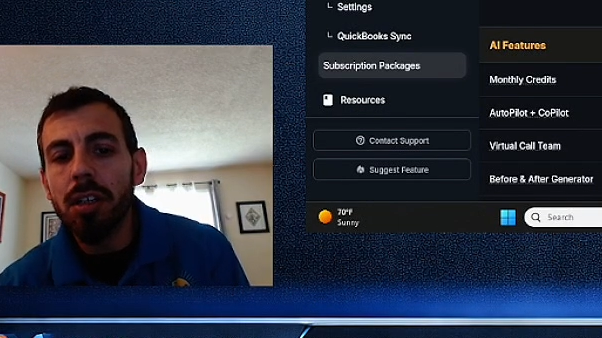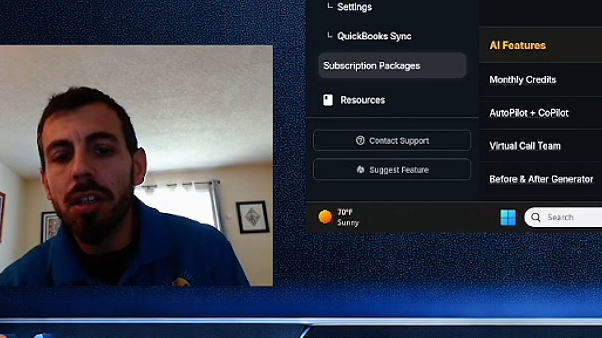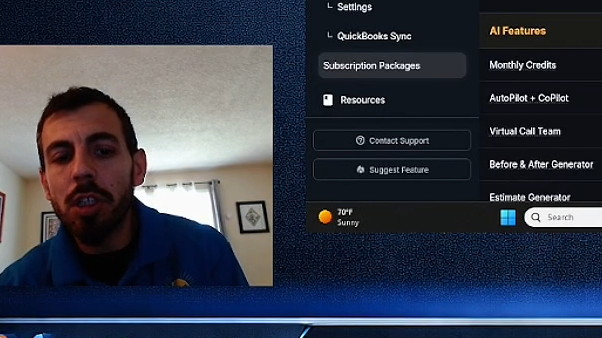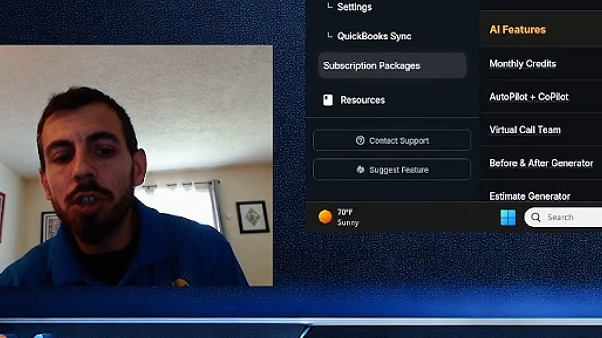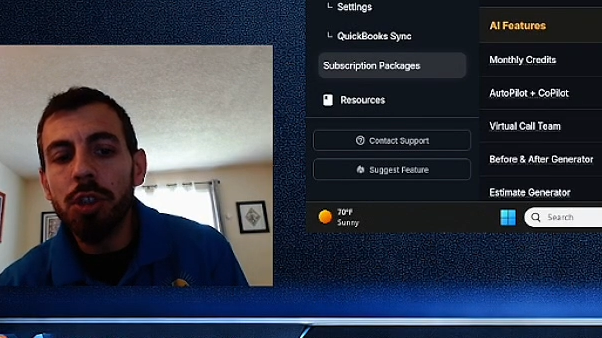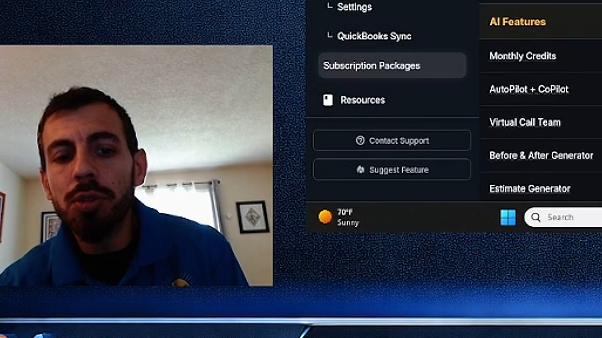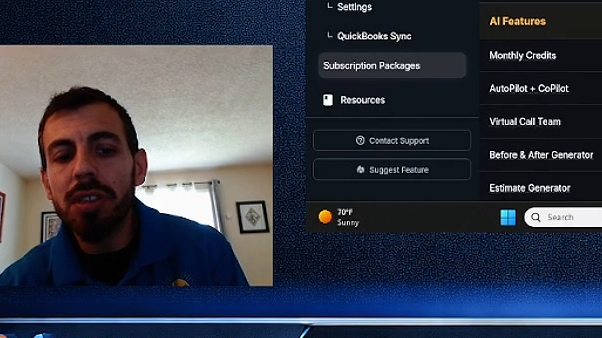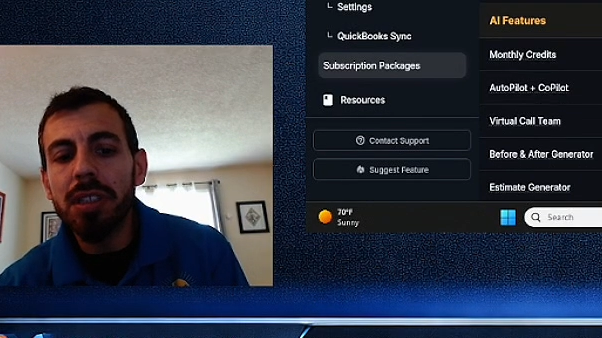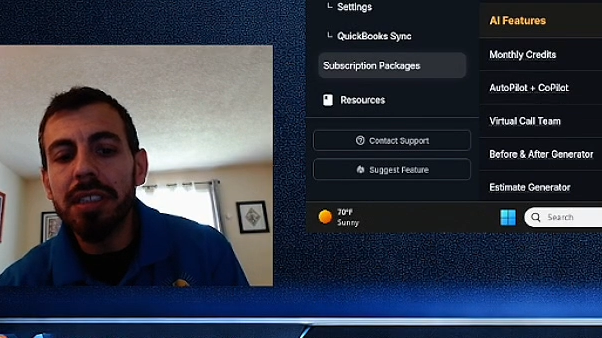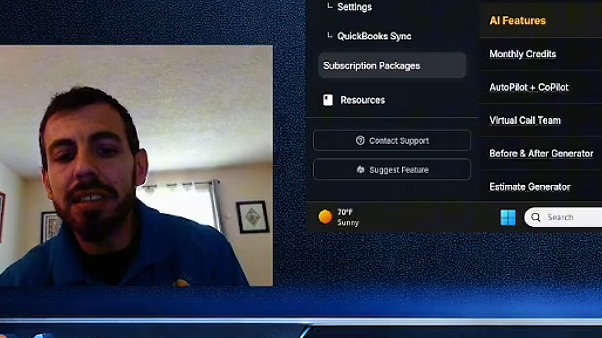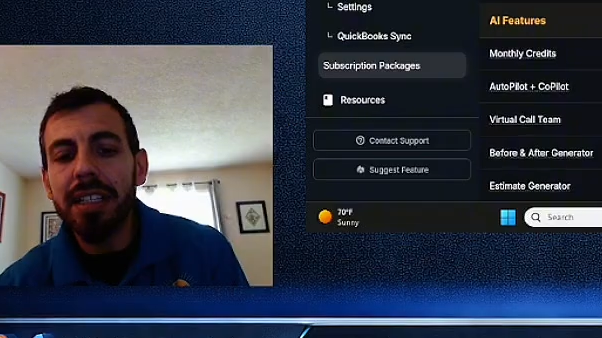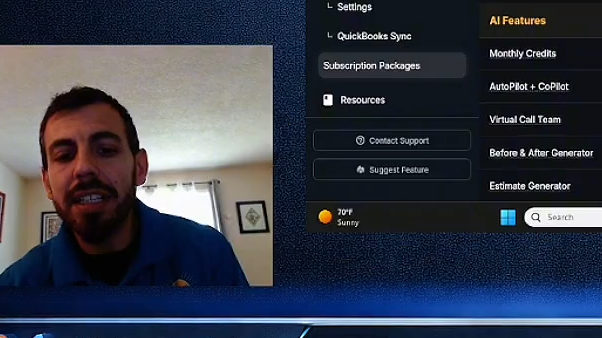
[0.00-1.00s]
using
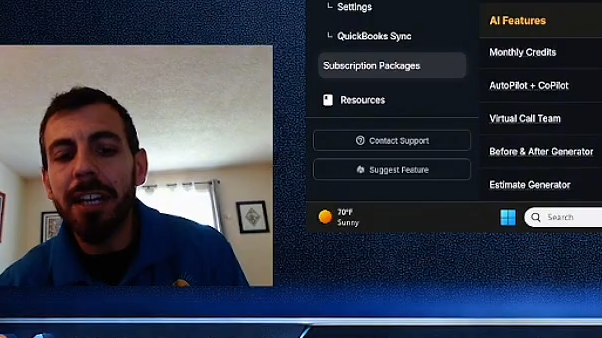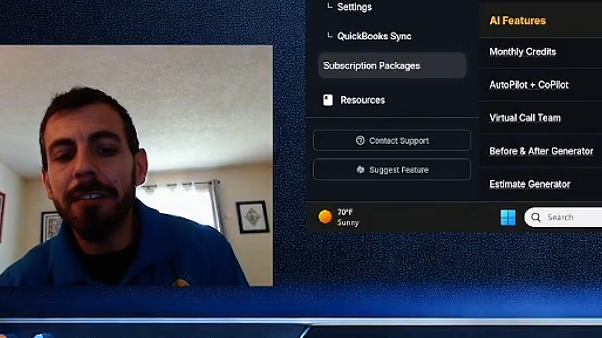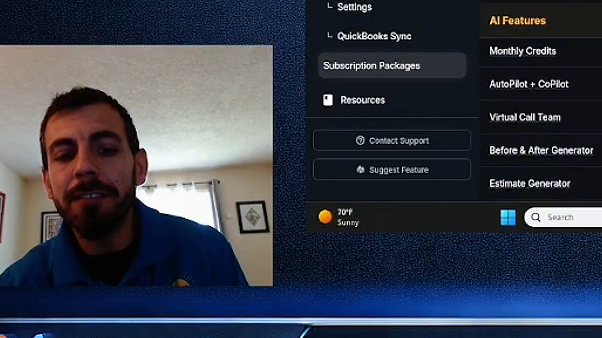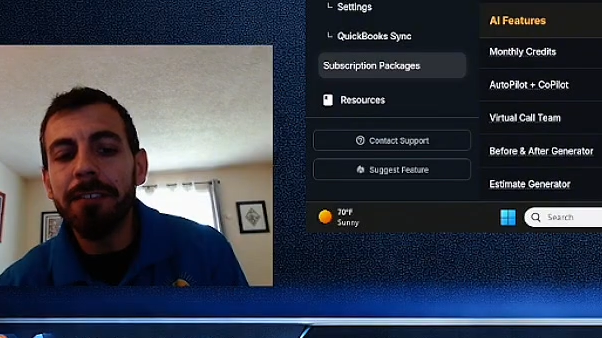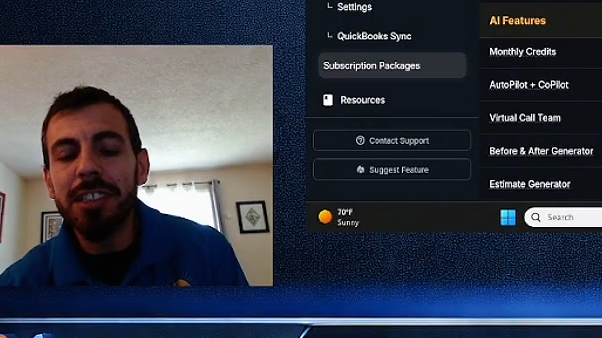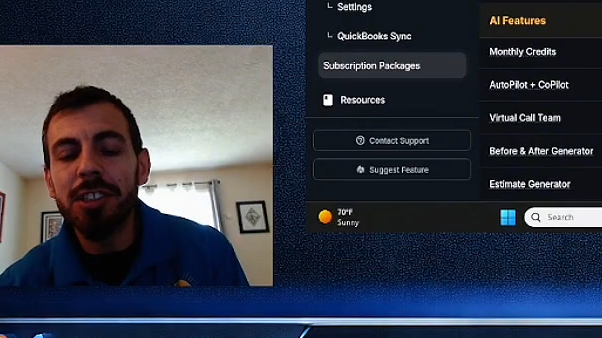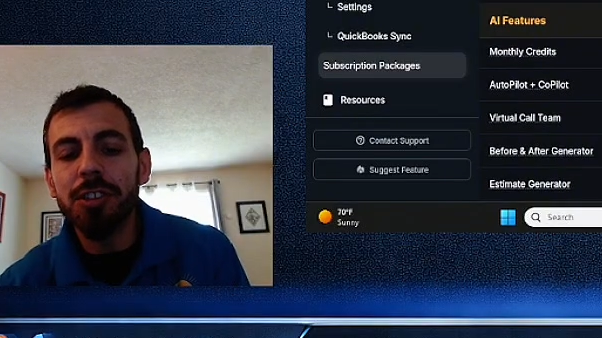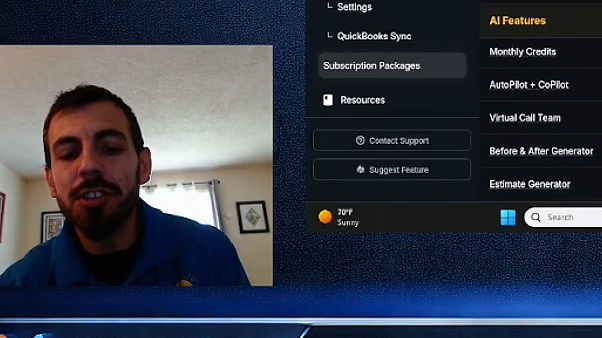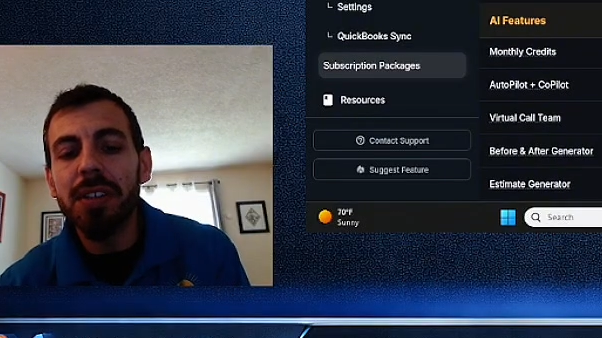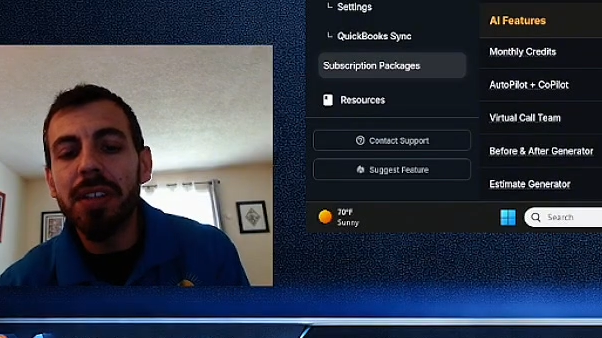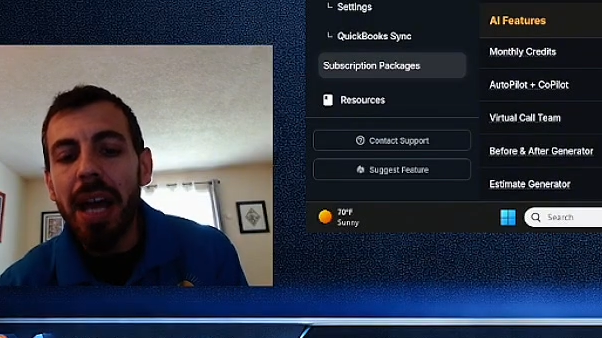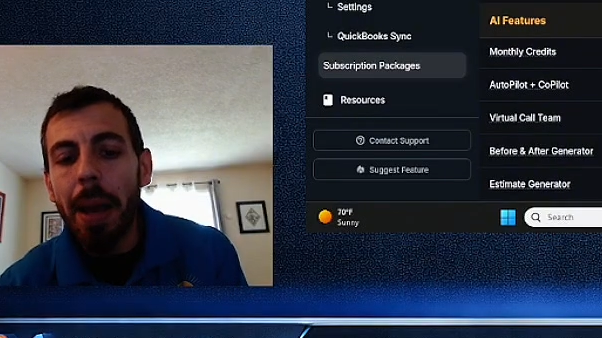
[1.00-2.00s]
these AI features
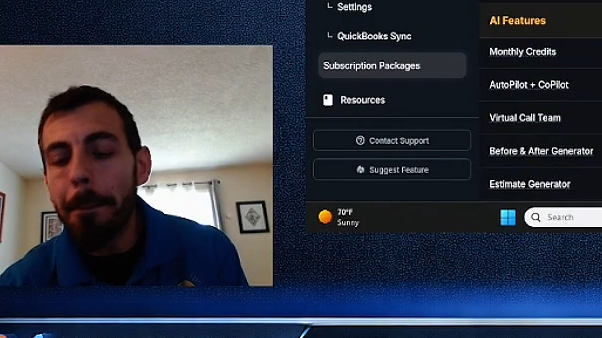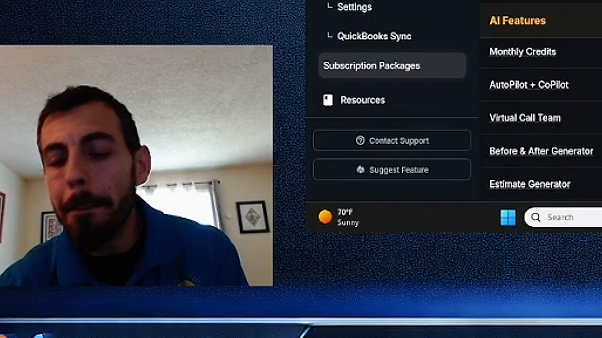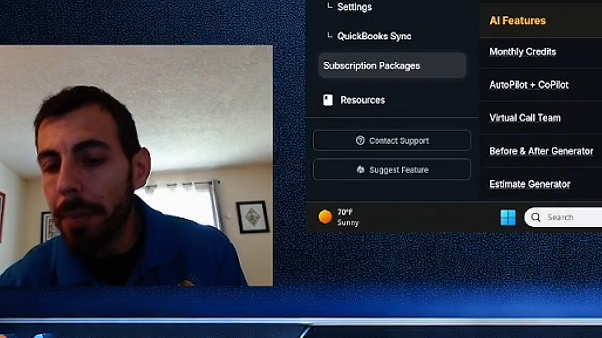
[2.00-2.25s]
that